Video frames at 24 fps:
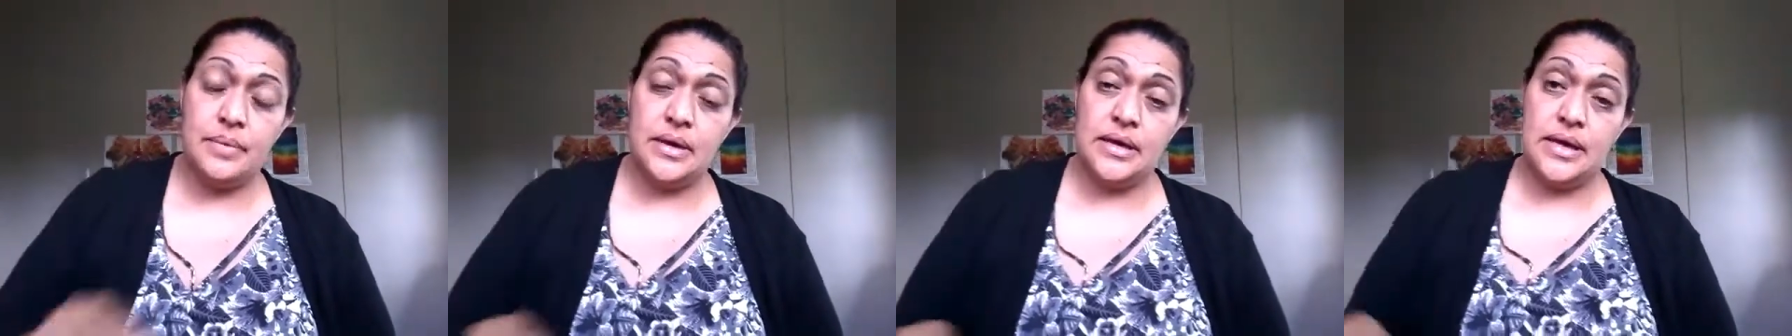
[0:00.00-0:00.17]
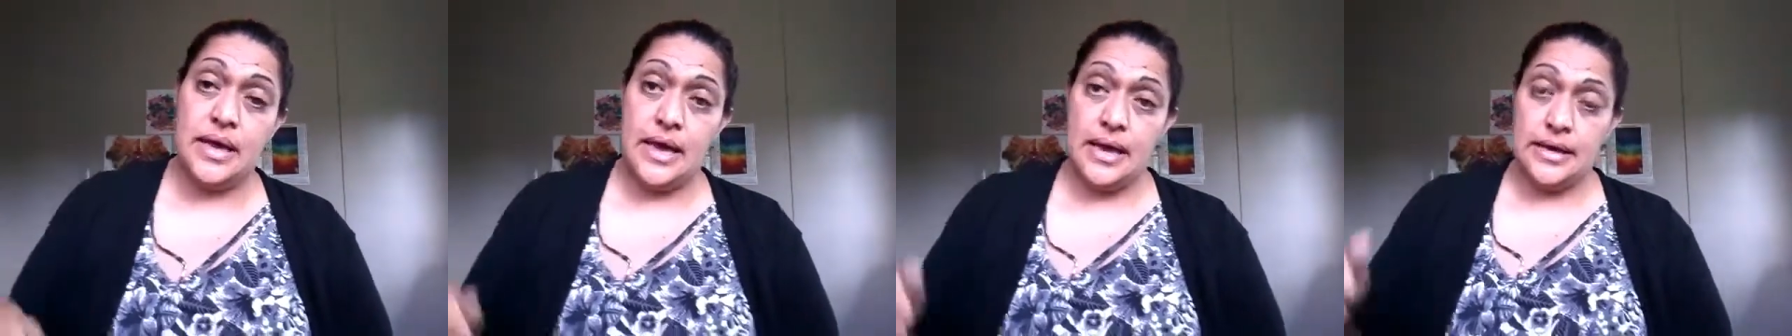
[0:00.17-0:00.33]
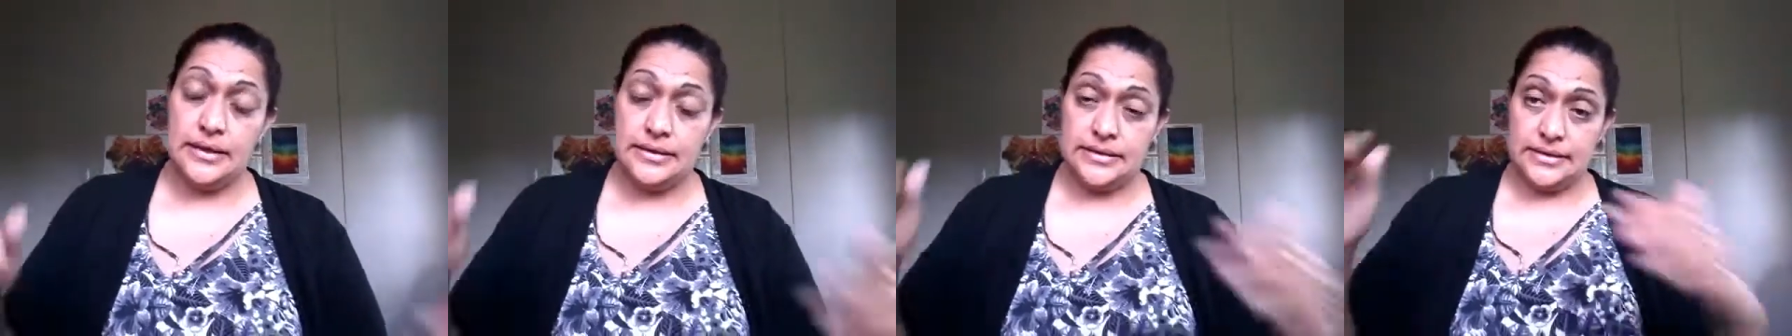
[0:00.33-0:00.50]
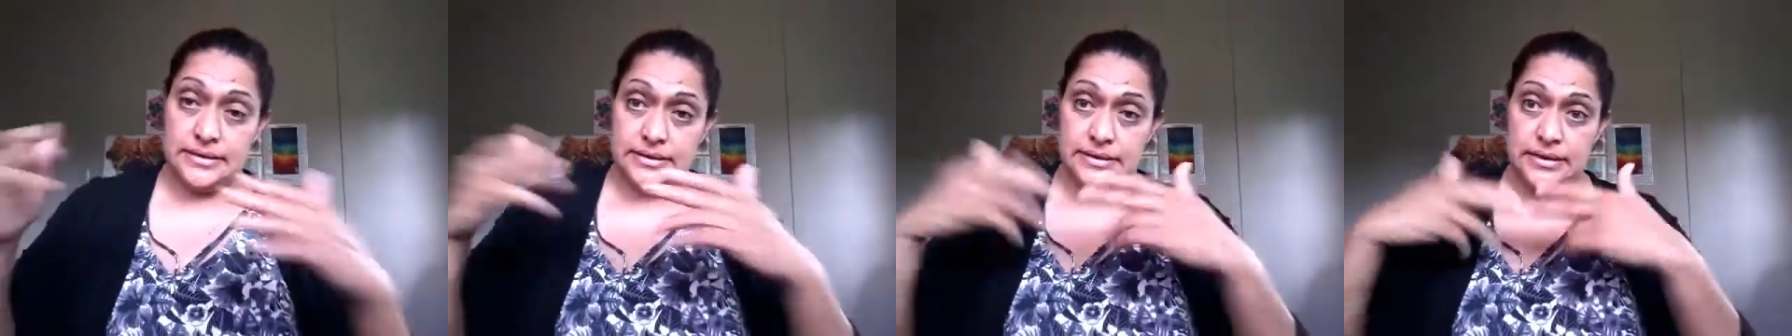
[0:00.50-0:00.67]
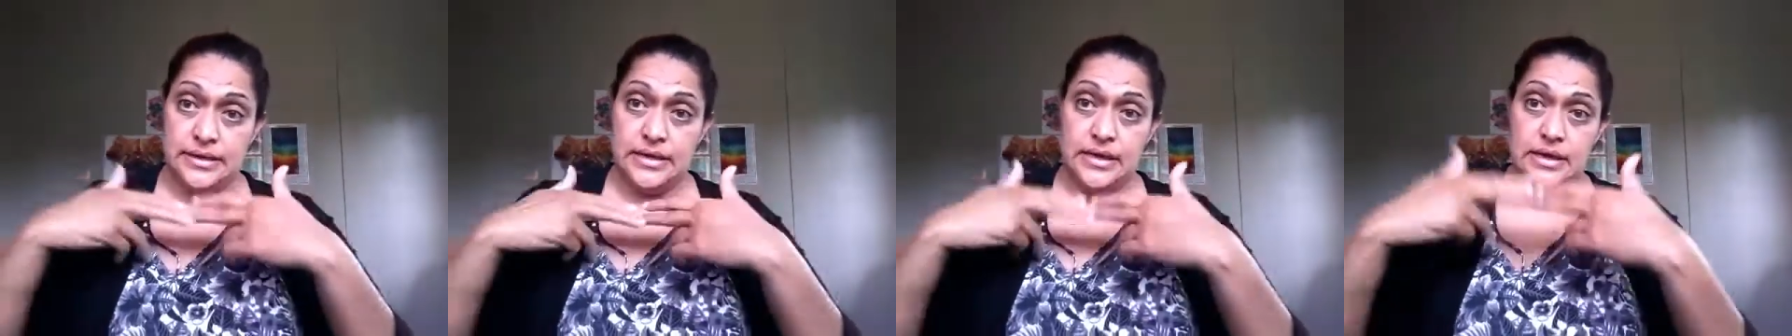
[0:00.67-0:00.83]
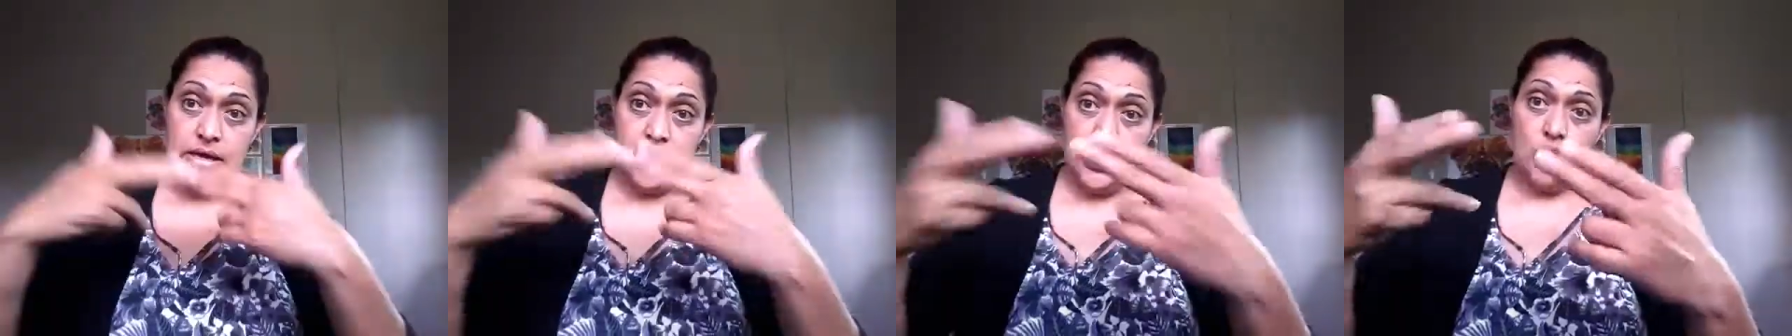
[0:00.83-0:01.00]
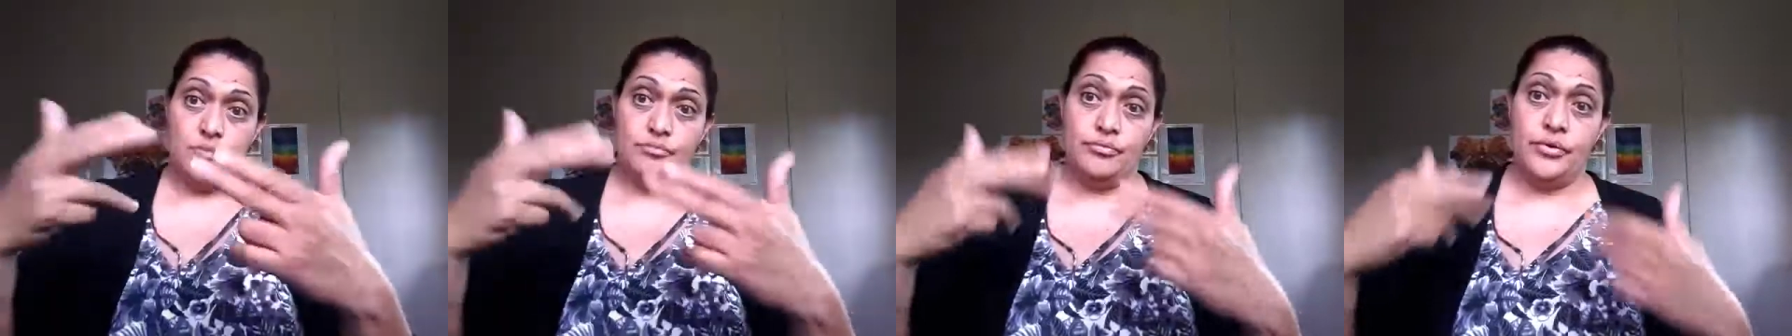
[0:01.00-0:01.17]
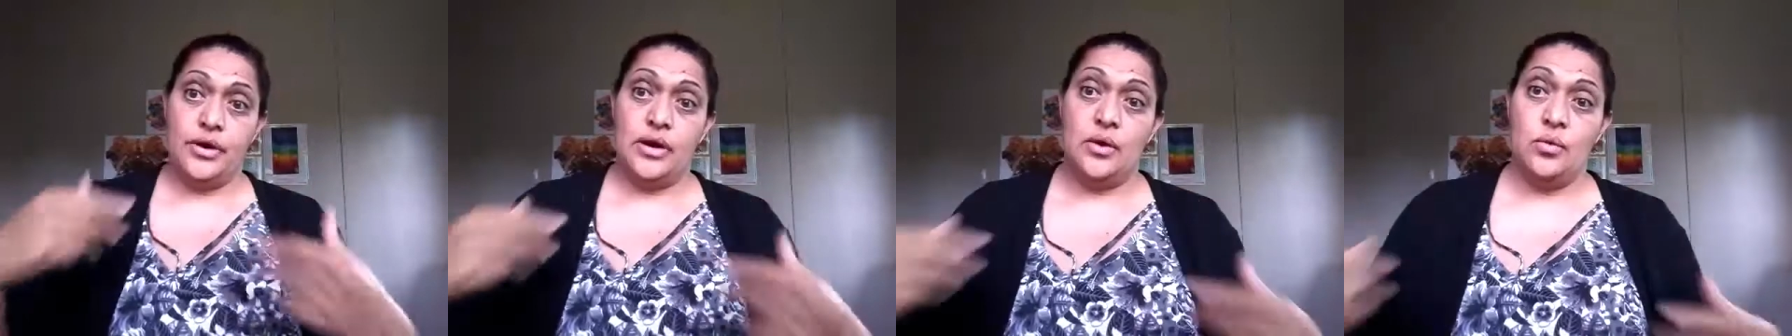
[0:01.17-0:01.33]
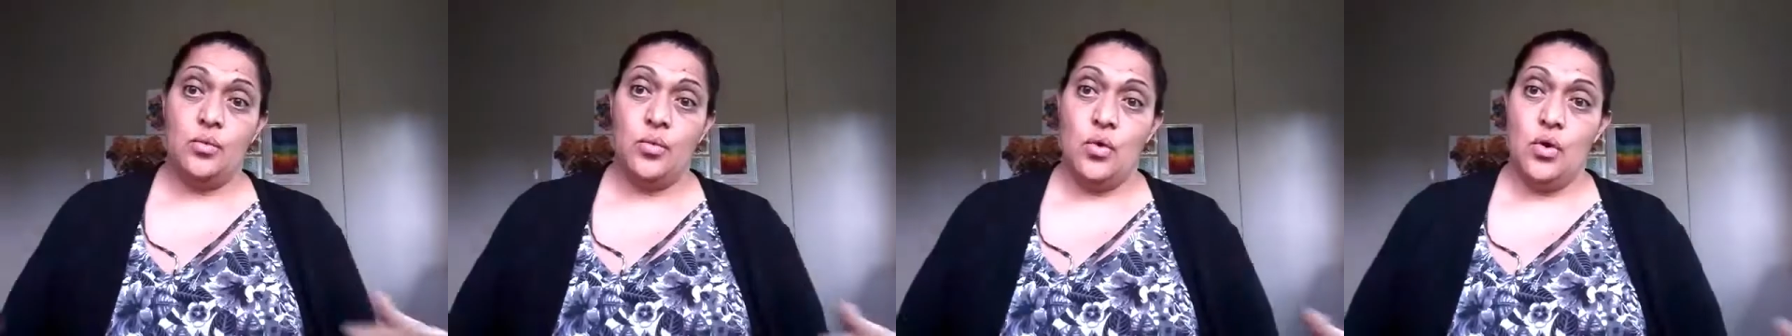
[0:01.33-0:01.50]
against a
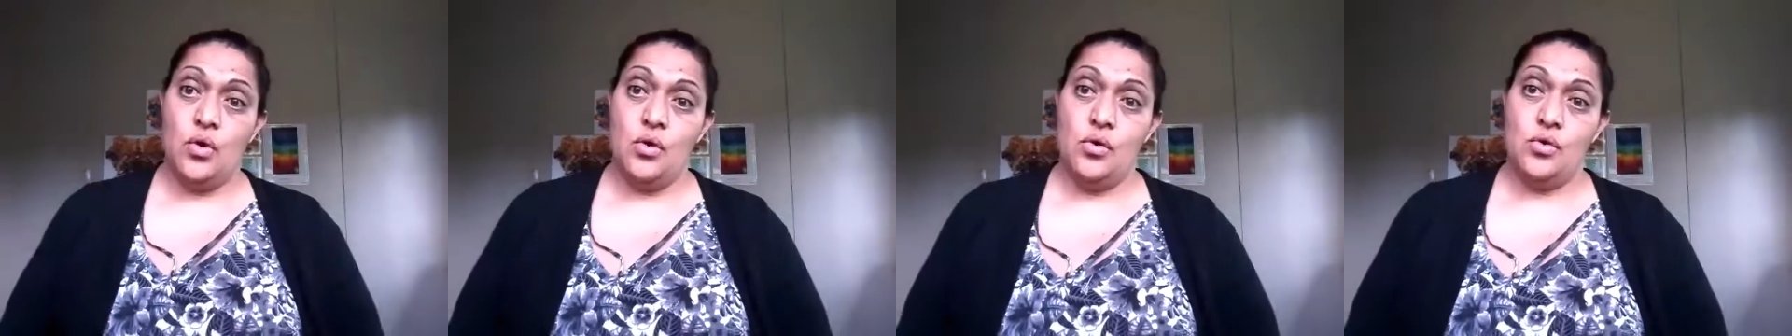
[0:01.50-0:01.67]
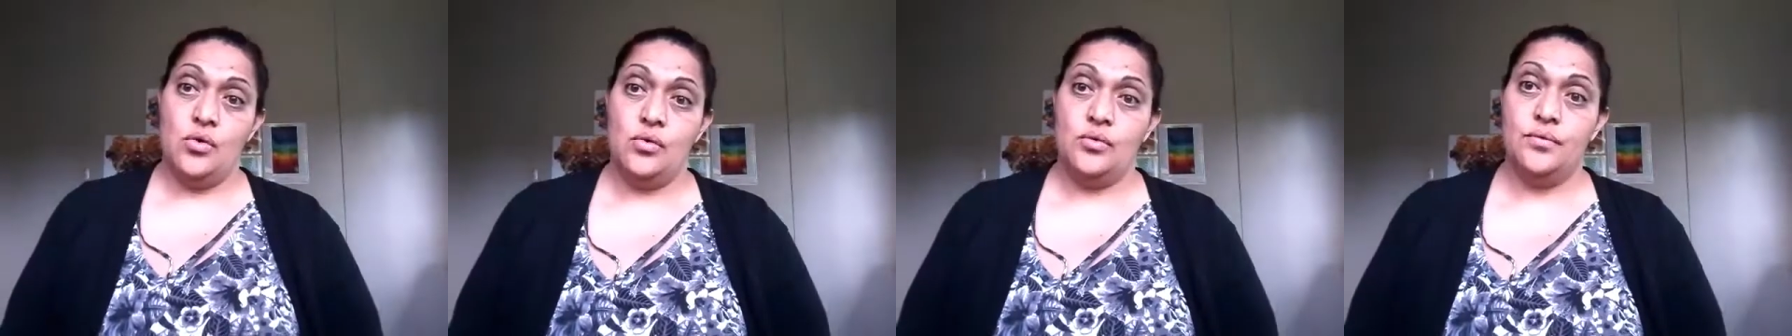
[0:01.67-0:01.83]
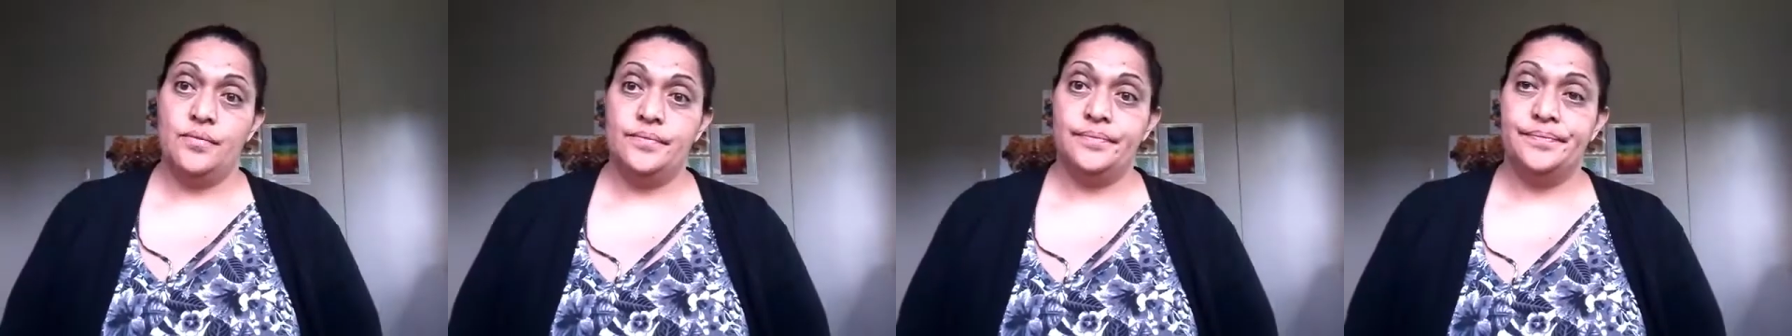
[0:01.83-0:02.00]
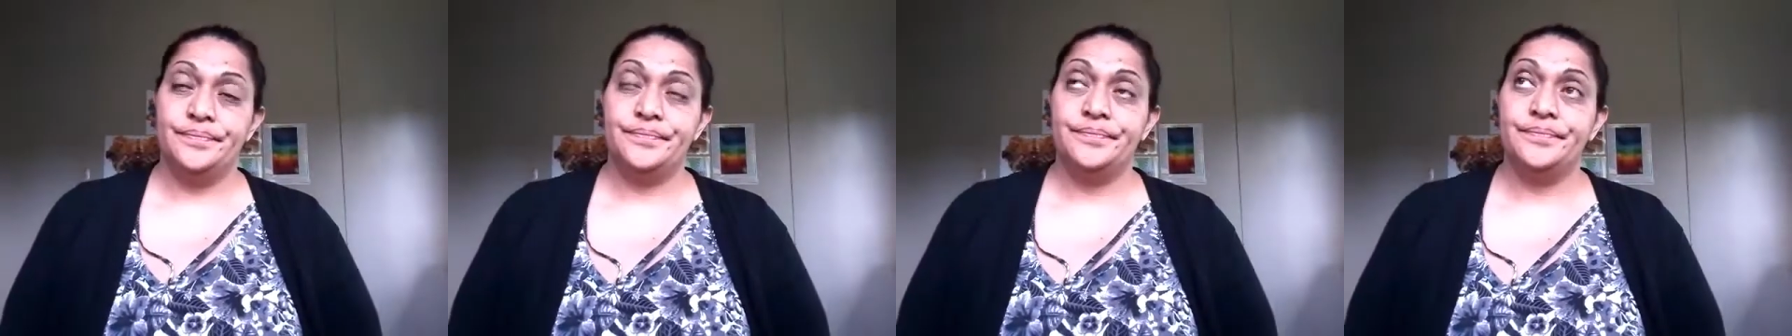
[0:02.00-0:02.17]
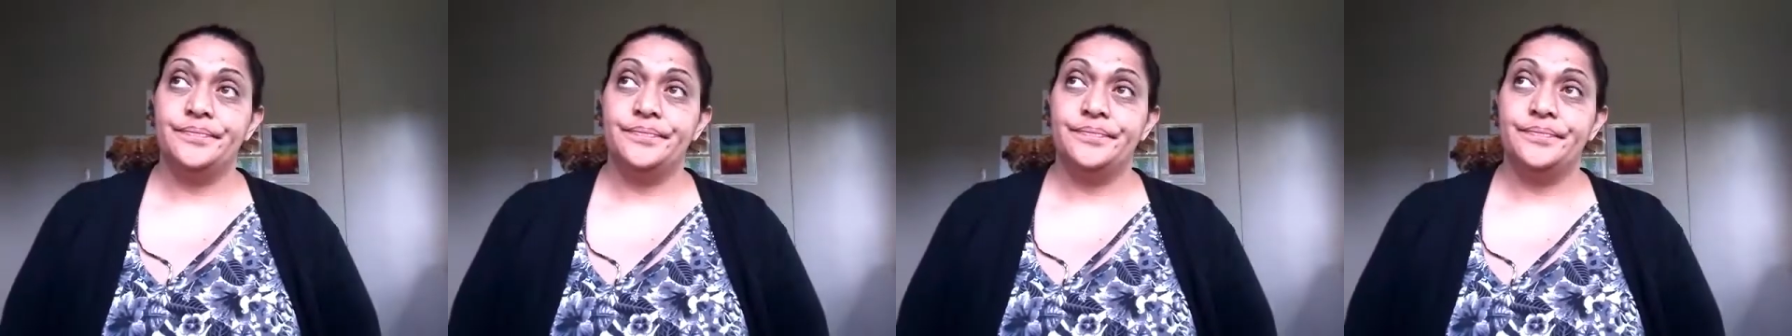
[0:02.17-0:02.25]
brick wall.